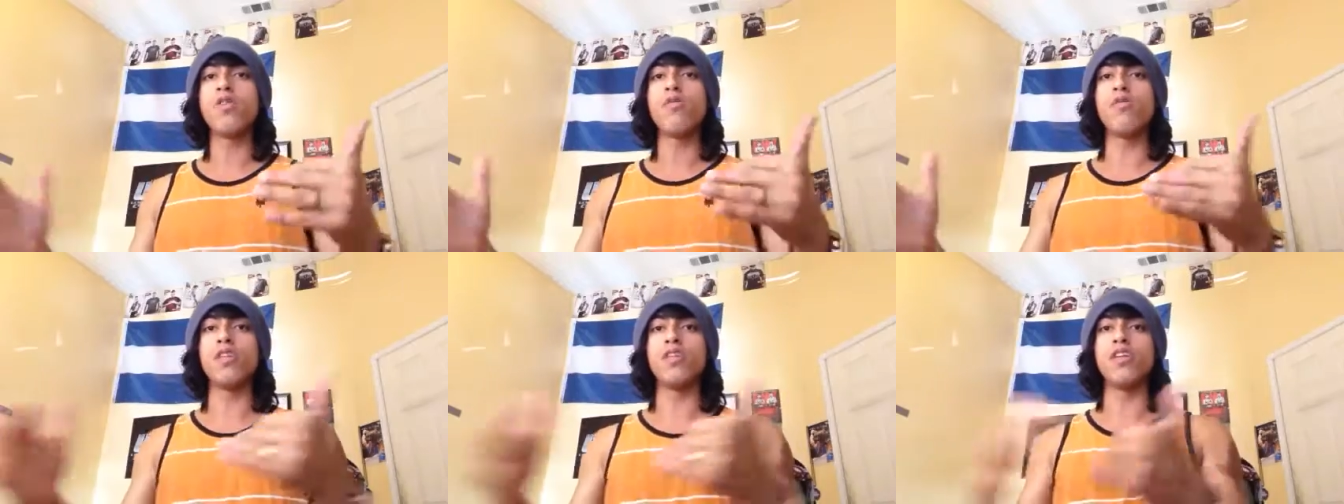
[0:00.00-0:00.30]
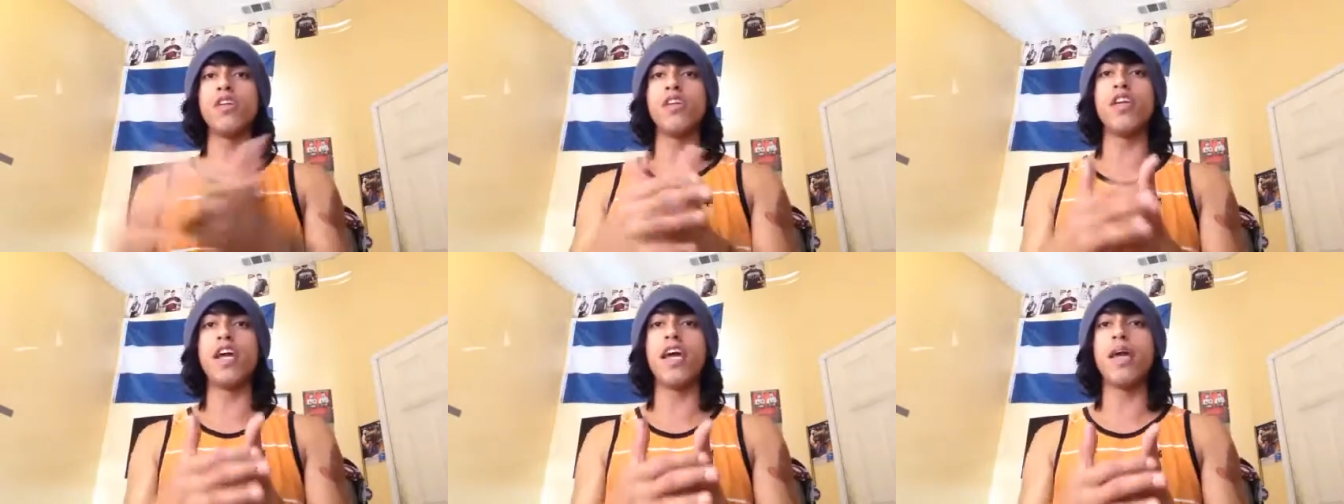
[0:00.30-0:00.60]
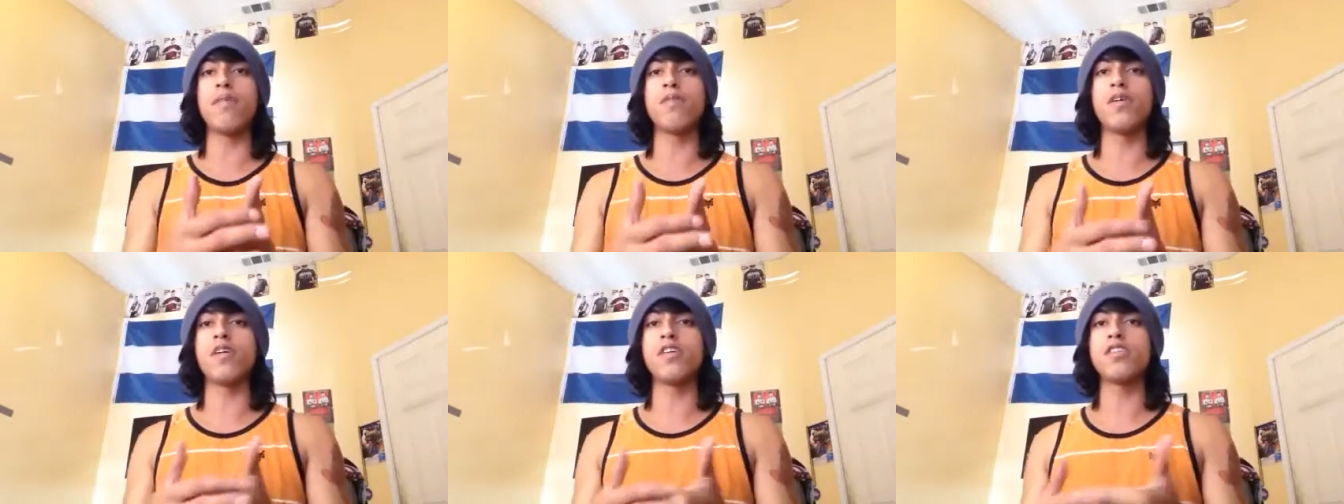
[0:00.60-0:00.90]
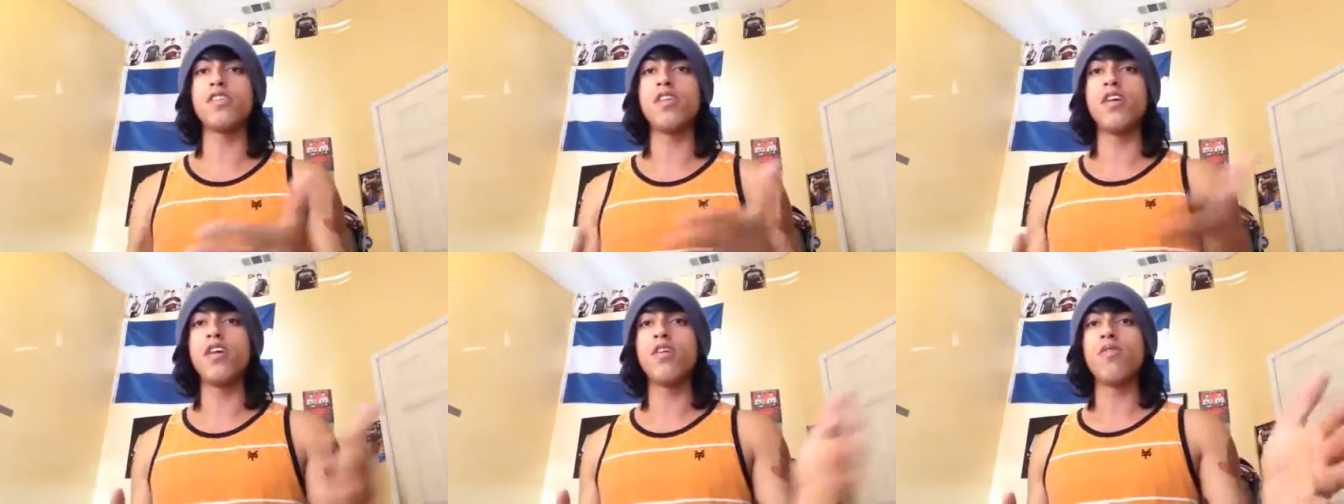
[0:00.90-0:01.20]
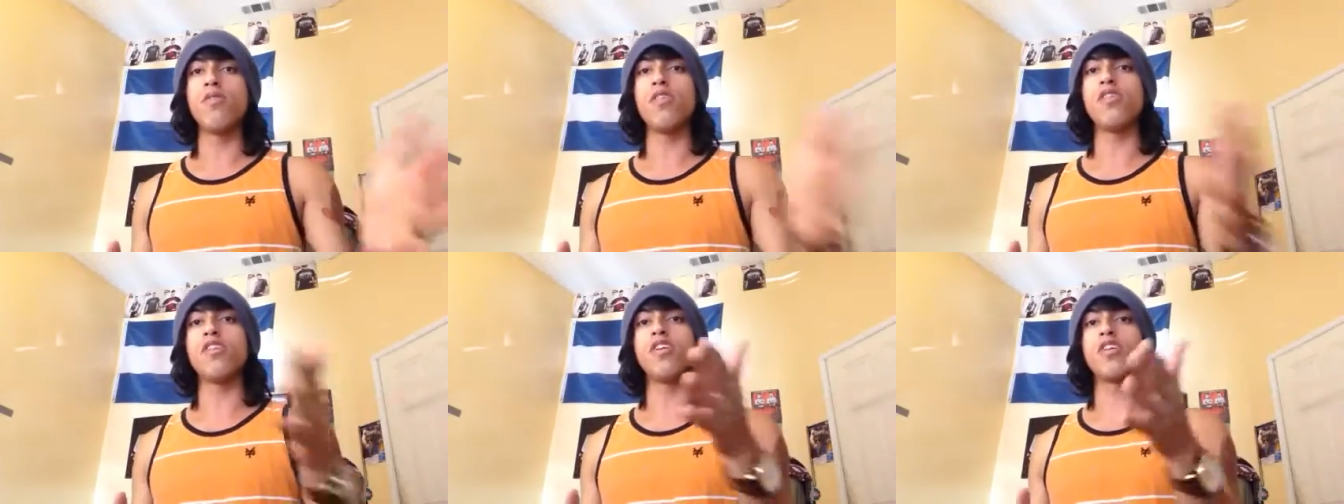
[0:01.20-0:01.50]
with your neighbors,
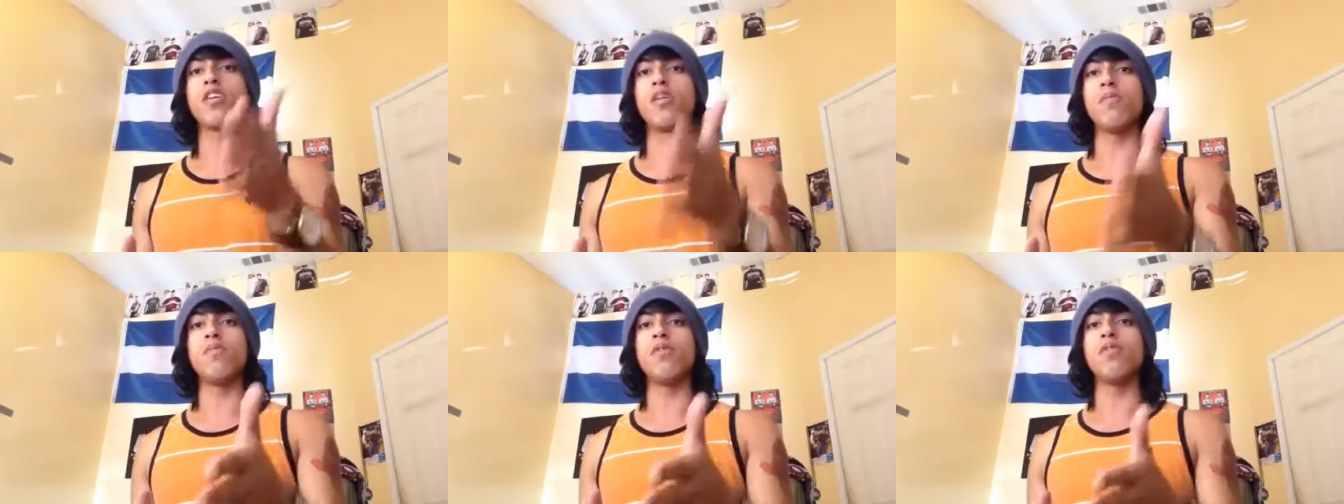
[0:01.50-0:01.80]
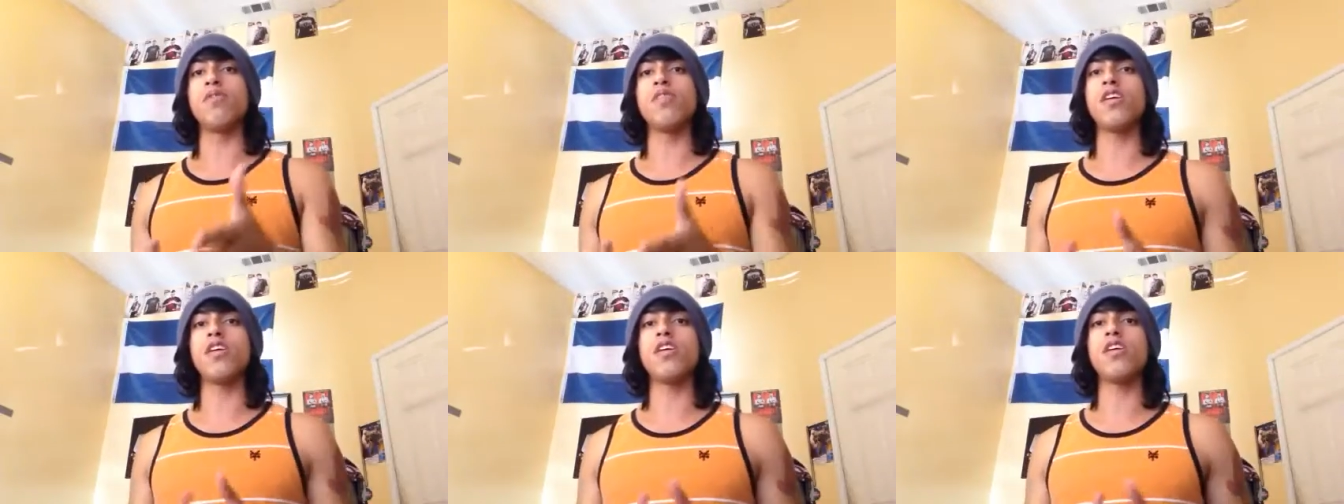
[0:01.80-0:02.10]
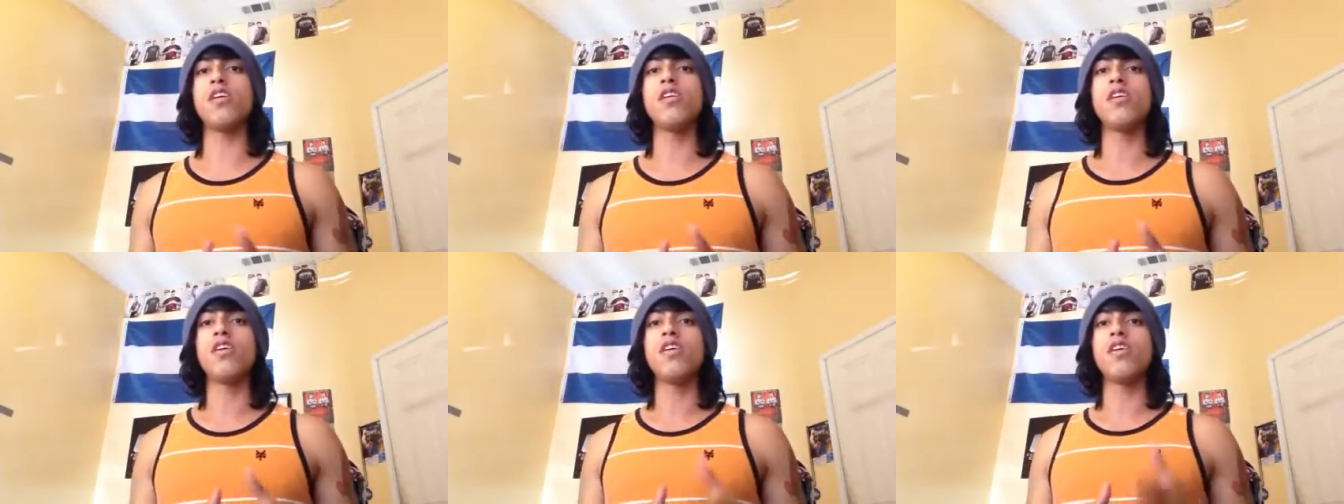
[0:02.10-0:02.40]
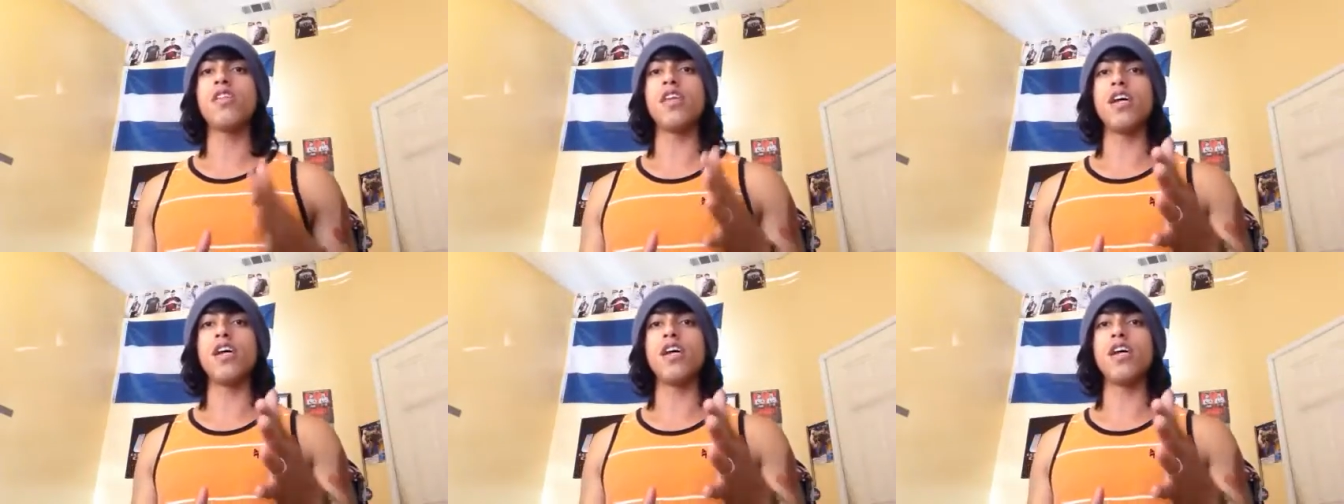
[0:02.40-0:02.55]
with your community,